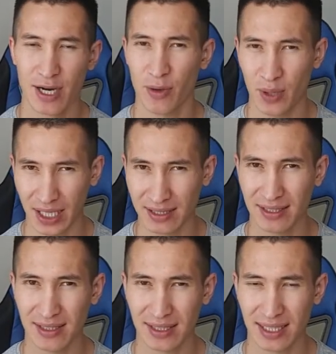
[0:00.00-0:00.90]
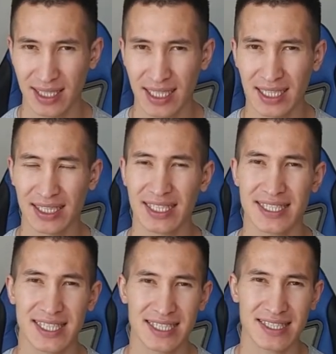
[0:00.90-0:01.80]
Well,
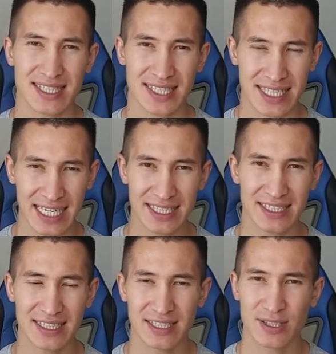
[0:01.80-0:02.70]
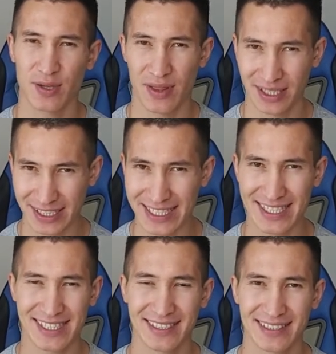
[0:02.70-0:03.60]
let's get straight to the
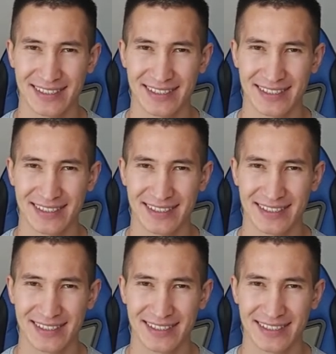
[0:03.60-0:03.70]
list.